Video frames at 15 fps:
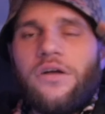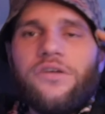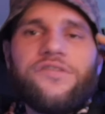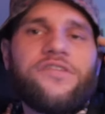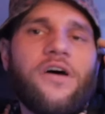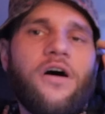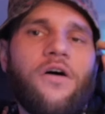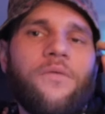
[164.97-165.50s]

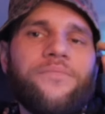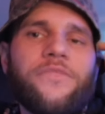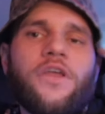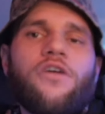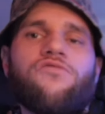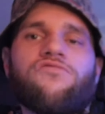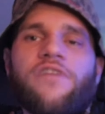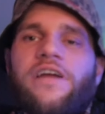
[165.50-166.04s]
So
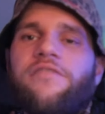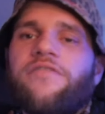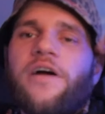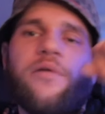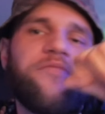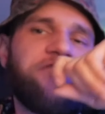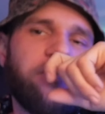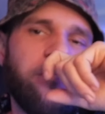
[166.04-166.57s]

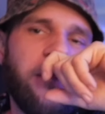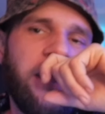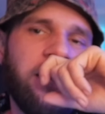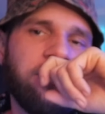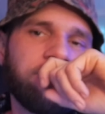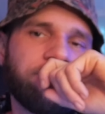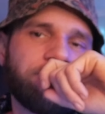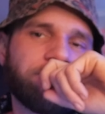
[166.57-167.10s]
reverb for
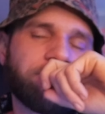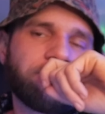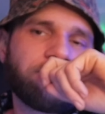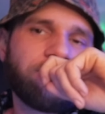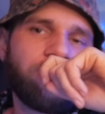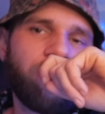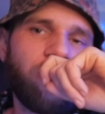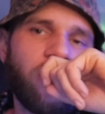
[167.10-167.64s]
me
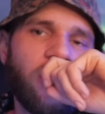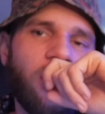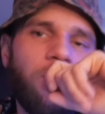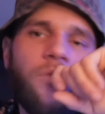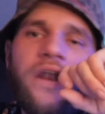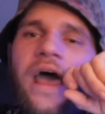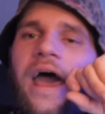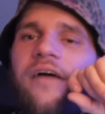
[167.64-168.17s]

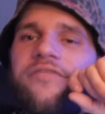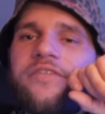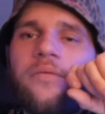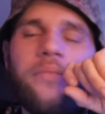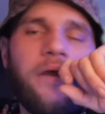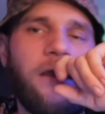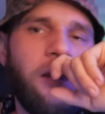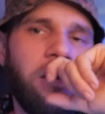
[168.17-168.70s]
would have to
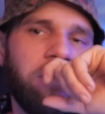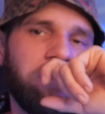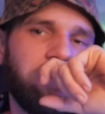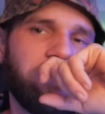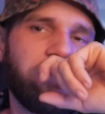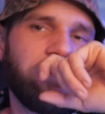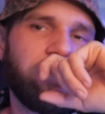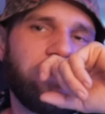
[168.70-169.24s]
be,
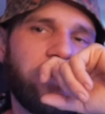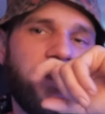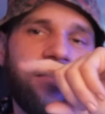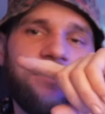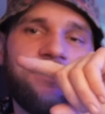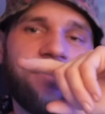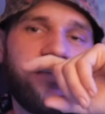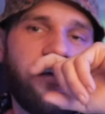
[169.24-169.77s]

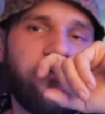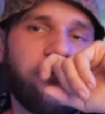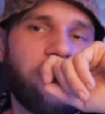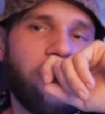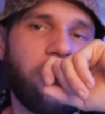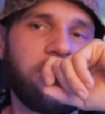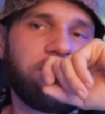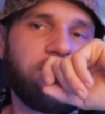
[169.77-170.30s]
this is a
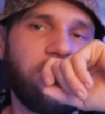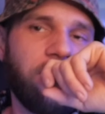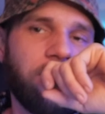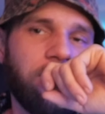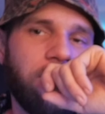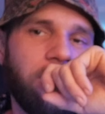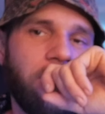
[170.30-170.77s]
difficult one too,